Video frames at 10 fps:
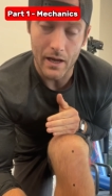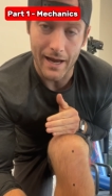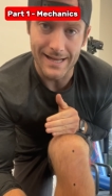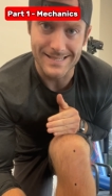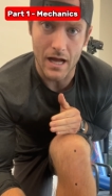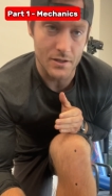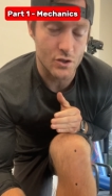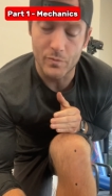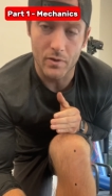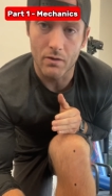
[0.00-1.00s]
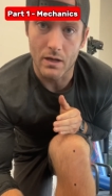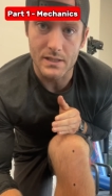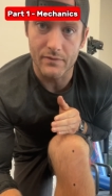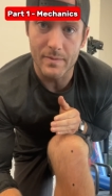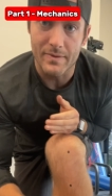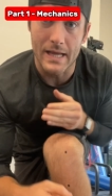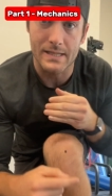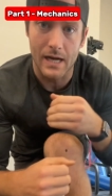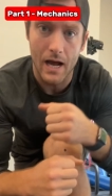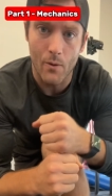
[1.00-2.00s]
And it's not super aggressively, but that's
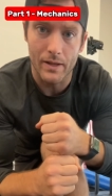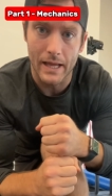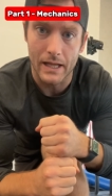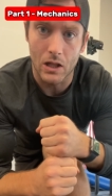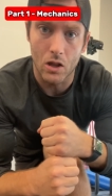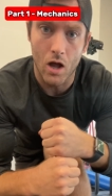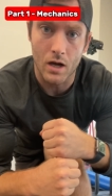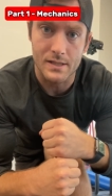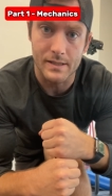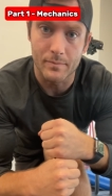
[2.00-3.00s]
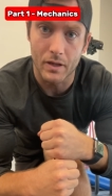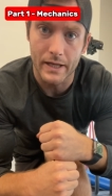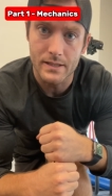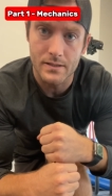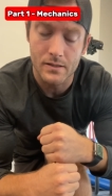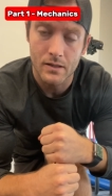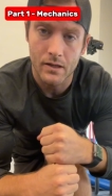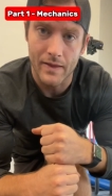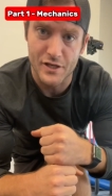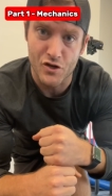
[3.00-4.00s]
kind of how it like locks in place.
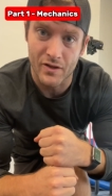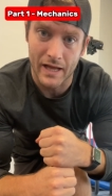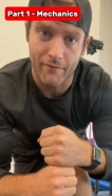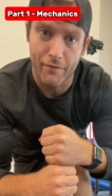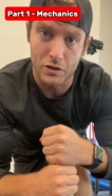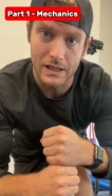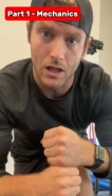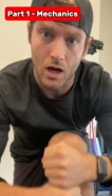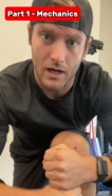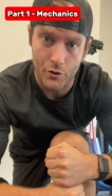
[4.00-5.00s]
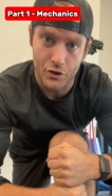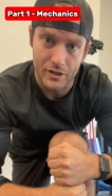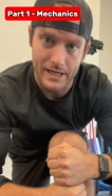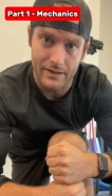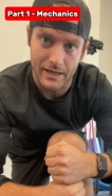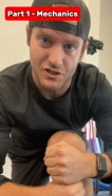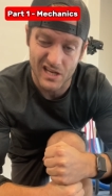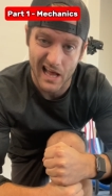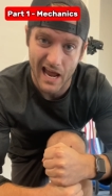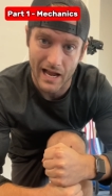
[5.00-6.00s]
That's how you can like fully lock out your knee and like just
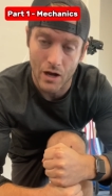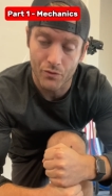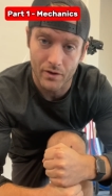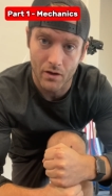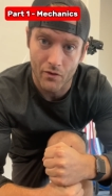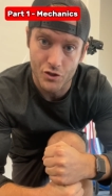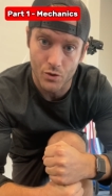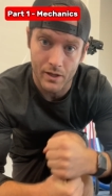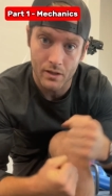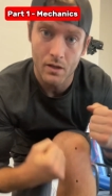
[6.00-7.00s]
kind of hang out there on the joint.